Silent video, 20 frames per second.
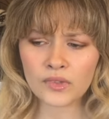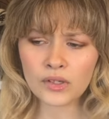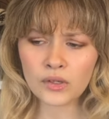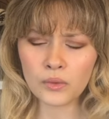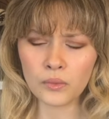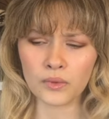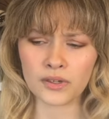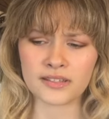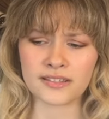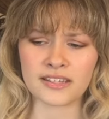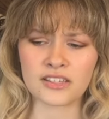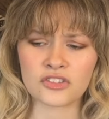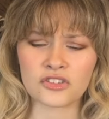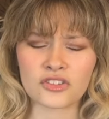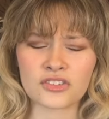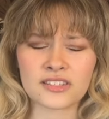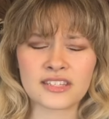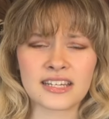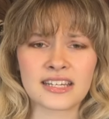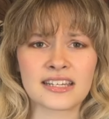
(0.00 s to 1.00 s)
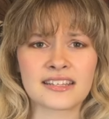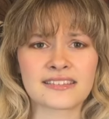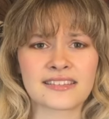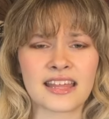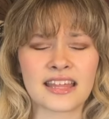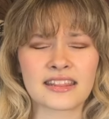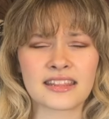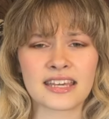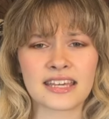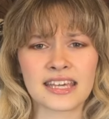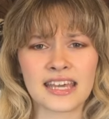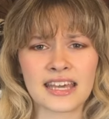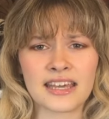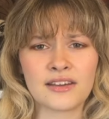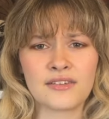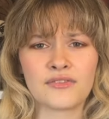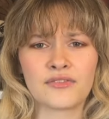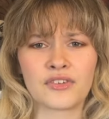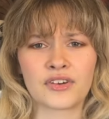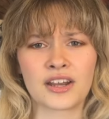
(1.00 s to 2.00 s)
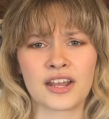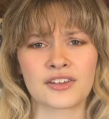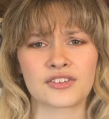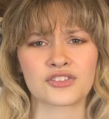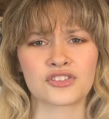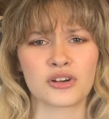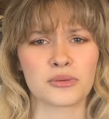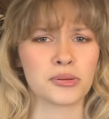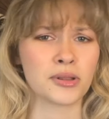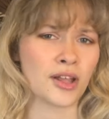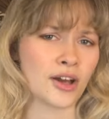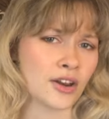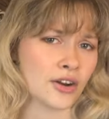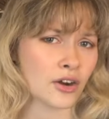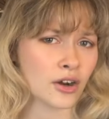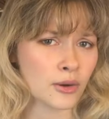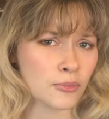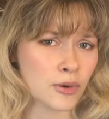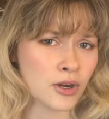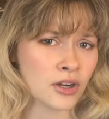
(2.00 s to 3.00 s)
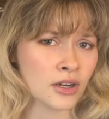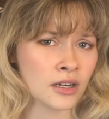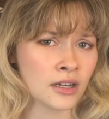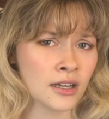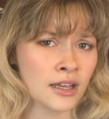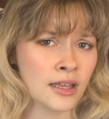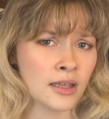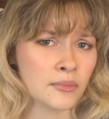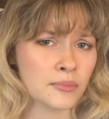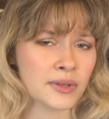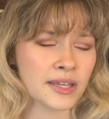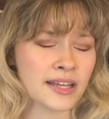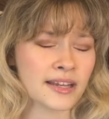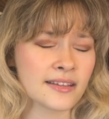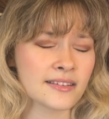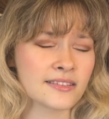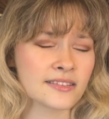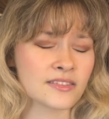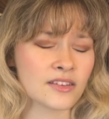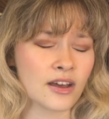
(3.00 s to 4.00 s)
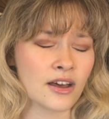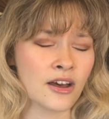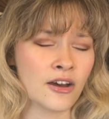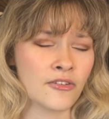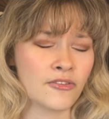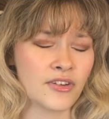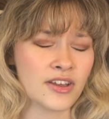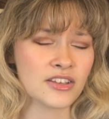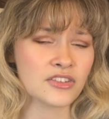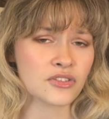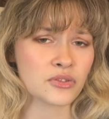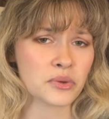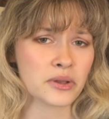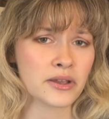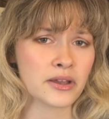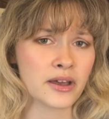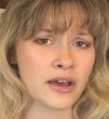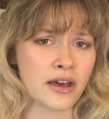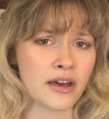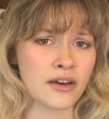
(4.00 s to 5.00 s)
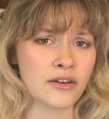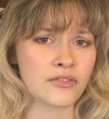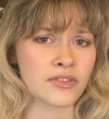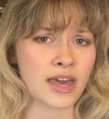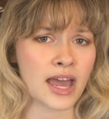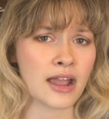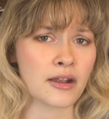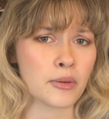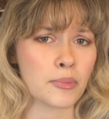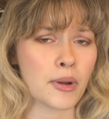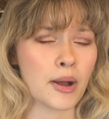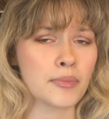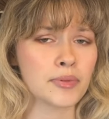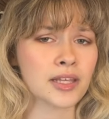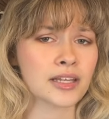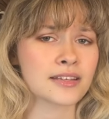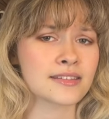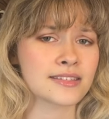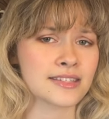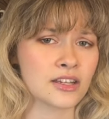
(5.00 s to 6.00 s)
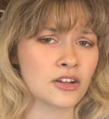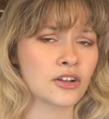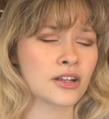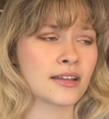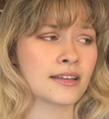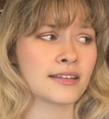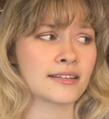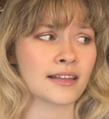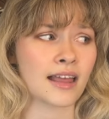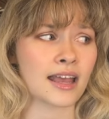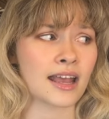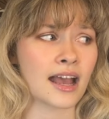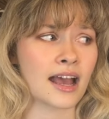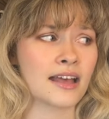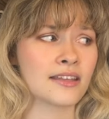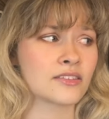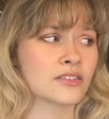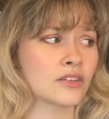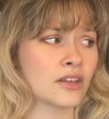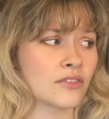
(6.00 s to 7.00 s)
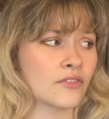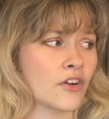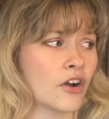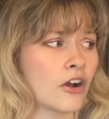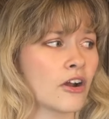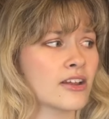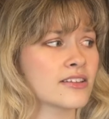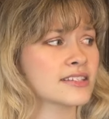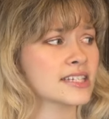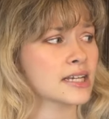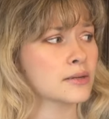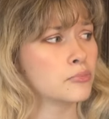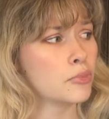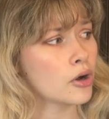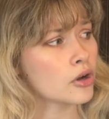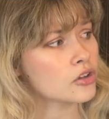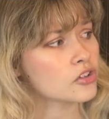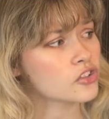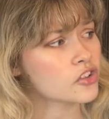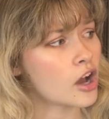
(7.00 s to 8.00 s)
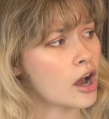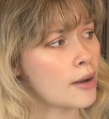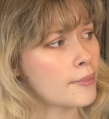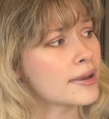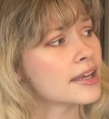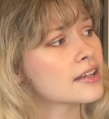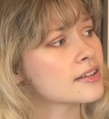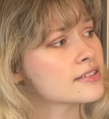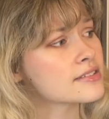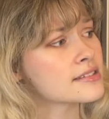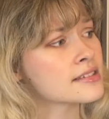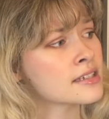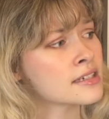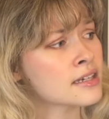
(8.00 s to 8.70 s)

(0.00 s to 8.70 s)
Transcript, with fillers: what's interesting is that they gave Vernestra plot armor. Because Phase 3 of the High Republic series, like as far as like books, comics,